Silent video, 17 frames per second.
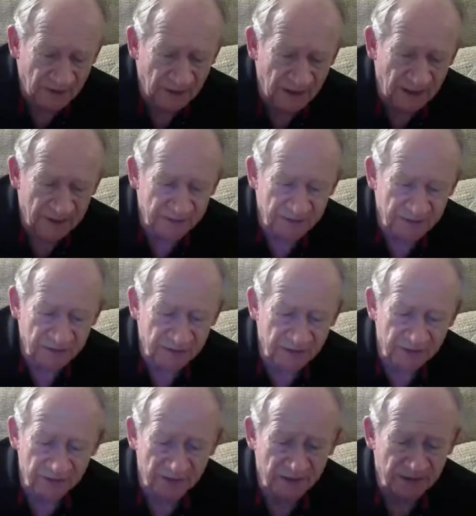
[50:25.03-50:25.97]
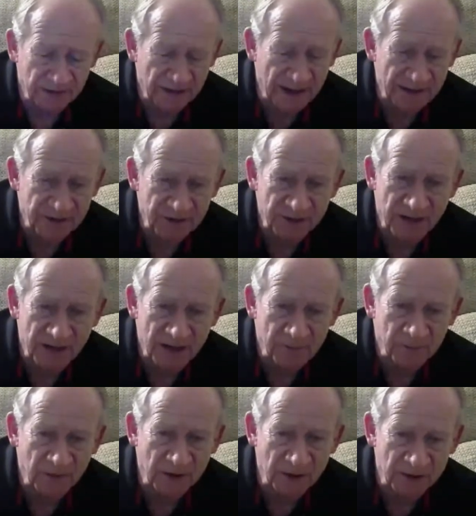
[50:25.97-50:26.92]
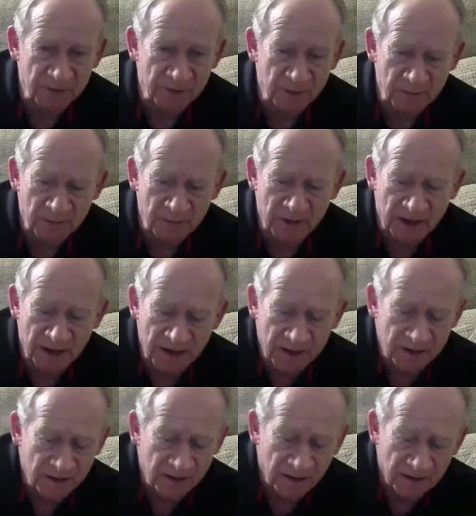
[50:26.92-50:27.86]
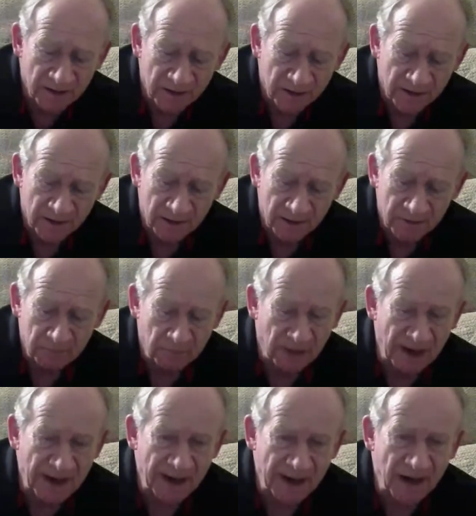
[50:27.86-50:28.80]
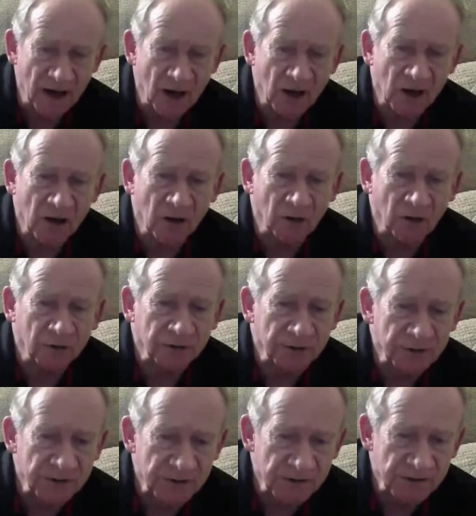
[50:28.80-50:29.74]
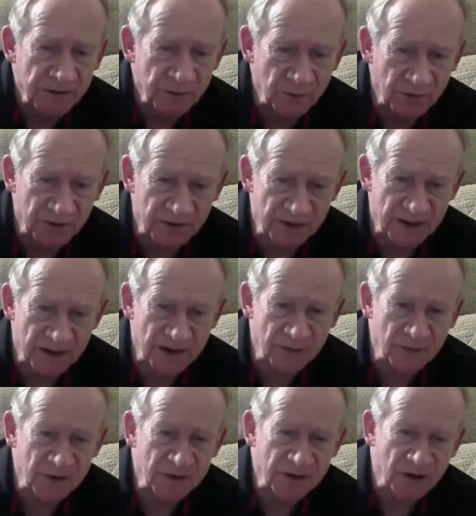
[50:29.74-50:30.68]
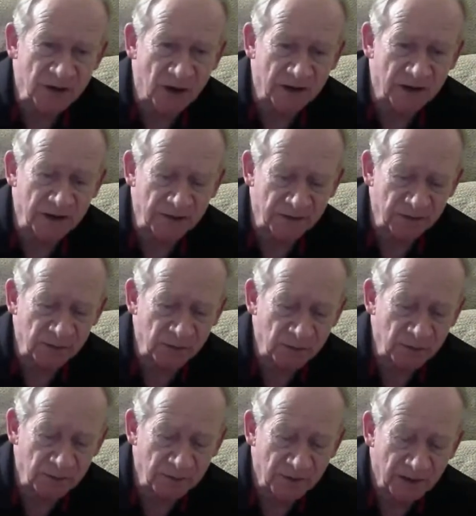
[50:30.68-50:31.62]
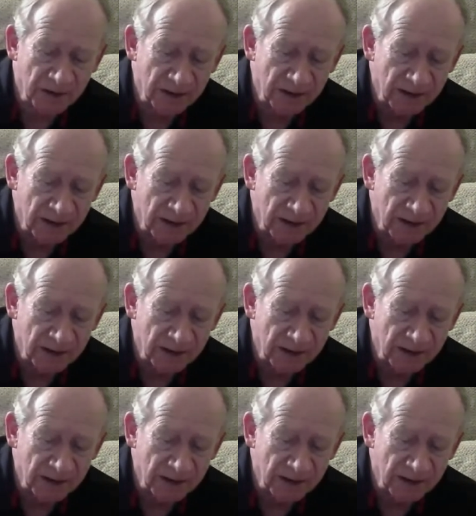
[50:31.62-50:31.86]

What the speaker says: That statement has been made by occultists with demons talking through them.